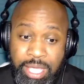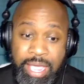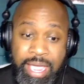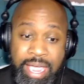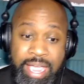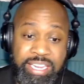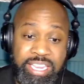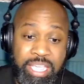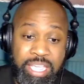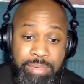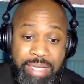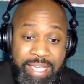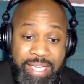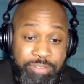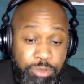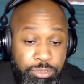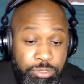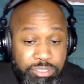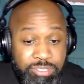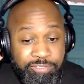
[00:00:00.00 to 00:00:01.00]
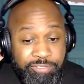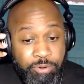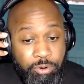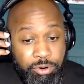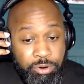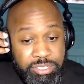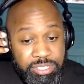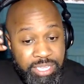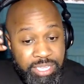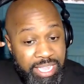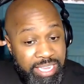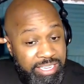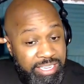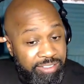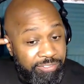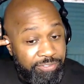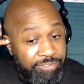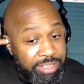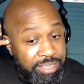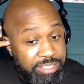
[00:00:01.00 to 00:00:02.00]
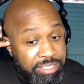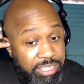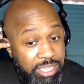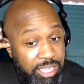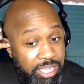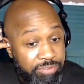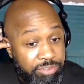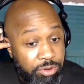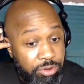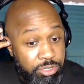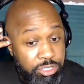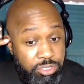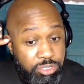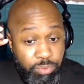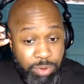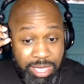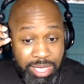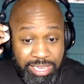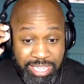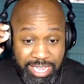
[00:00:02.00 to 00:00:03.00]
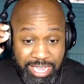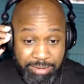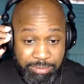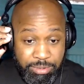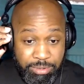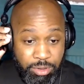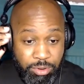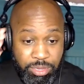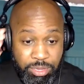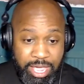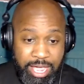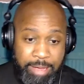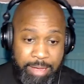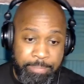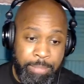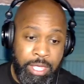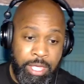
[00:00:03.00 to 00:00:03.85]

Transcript: and then we have use of force in defense of your dwelling, okay?